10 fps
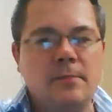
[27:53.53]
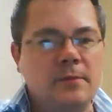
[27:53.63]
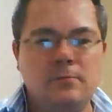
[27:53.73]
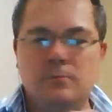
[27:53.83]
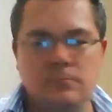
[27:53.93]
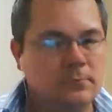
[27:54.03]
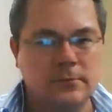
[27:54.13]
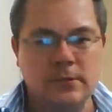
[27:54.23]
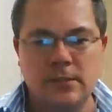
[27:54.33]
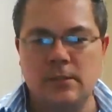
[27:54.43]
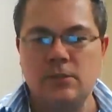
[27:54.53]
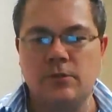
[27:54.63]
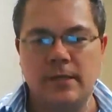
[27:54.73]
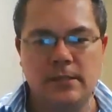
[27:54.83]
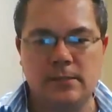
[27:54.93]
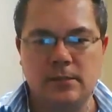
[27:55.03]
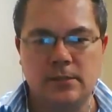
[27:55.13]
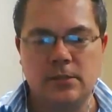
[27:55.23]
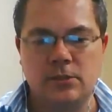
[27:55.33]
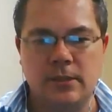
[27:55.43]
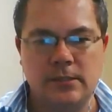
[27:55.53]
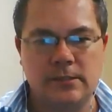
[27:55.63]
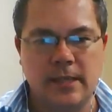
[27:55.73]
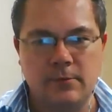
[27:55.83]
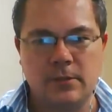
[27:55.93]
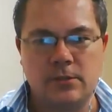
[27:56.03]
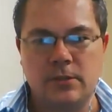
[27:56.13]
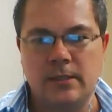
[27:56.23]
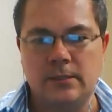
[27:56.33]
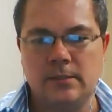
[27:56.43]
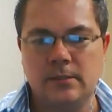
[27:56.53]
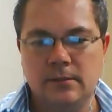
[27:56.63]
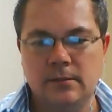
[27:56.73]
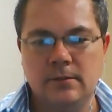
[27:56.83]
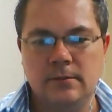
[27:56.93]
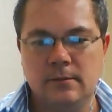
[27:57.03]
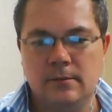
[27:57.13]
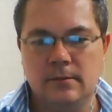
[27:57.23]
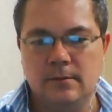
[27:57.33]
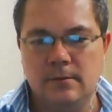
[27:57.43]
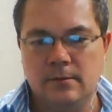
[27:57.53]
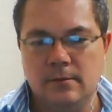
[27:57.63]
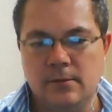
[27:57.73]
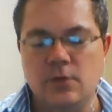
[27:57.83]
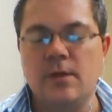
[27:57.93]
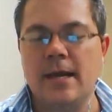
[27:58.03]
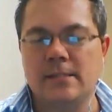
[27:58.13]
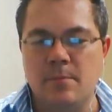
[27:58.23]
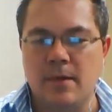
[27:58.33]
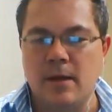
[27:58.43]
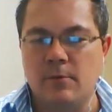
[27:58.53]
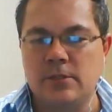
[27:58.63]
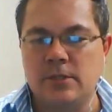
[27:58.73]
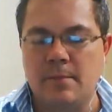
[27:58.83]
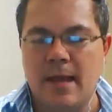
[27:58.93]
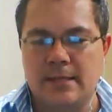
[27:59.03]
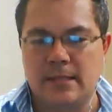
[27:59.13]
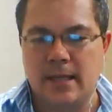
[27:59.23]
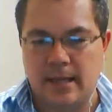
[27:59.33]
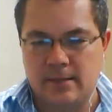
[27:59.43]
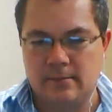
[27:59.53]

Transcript: it. Just the trees. Just the trees. Okay. Stay with the trees. You guys, I want you to imagine that.